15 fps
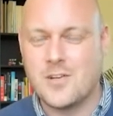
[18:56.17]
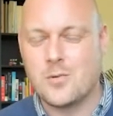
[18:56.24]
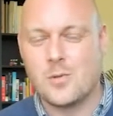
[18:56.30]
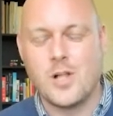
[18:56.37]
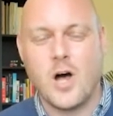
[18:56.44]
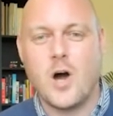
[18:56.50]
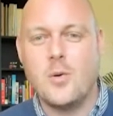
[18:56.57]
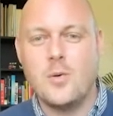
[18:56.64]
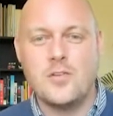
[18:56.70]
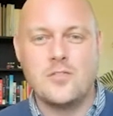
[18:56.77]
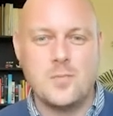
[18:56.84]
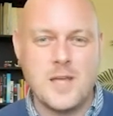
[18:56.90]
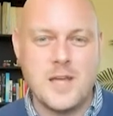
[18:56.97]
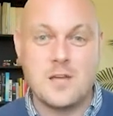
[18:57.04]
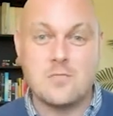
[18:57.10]
There will
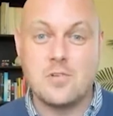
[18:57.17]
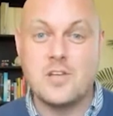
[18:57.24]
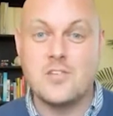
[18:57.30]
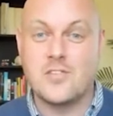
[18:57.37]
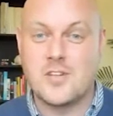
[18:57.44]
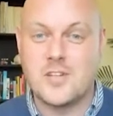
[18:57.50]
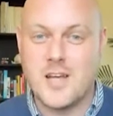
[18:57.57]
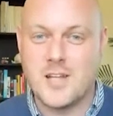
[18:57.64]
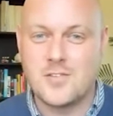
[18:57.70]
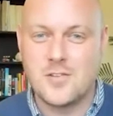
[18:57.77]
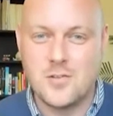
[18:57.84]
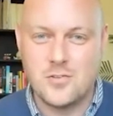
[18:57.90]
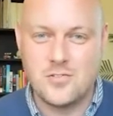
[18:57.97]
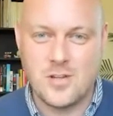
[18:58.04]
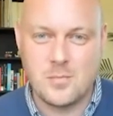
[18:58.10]
always be a reason not to
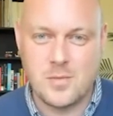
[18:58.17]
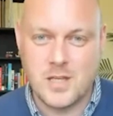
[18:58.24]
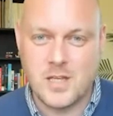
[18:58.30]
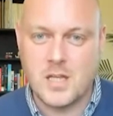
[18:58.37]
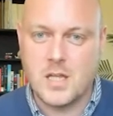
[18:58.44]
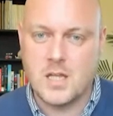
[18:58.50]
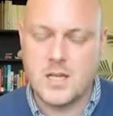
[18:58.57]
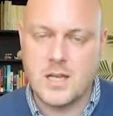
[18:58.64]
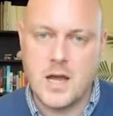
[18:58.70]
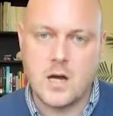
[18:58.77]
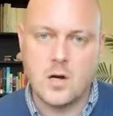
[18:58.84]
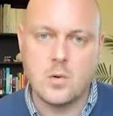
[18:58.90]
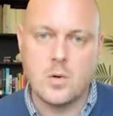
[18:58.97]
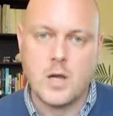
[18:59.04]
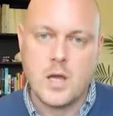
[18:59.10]
do something
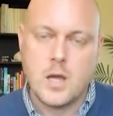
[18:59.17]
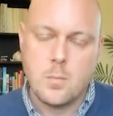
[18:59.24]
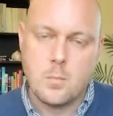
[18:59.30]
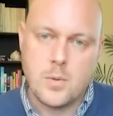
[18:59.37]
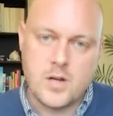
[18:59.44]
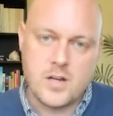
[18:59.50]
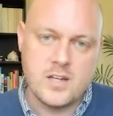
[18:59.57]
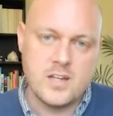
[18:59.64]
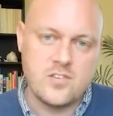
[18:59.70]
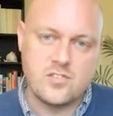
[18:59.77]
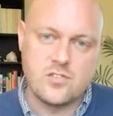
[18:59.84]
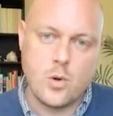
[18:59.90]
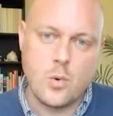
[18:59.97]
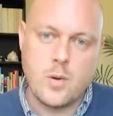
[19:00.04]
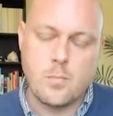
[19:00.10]
now, but it
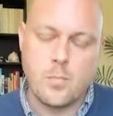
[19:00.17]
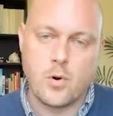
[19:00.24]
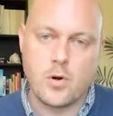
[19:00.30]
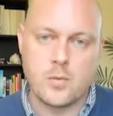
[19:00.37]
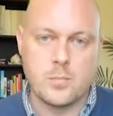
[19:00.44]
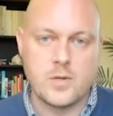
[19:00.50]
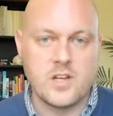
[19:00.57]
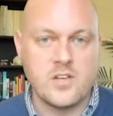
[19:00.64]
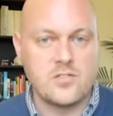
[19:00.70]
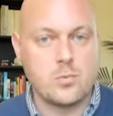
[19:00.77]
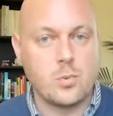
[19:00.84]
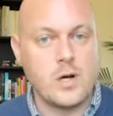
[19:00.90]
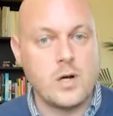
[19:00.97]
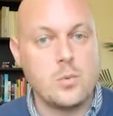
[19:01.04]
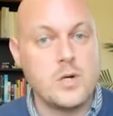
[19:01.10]
is so important
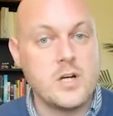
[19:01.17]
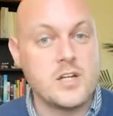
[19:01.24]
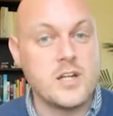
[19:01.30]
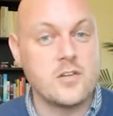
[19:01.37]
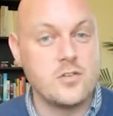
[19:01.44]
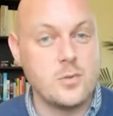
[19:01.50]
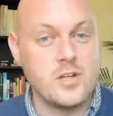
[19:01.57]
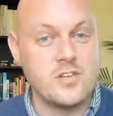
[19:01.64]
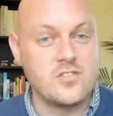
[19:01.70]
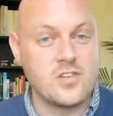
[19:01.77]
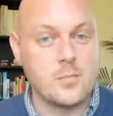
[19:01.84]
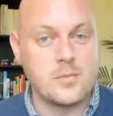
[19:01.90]
because while we're not doing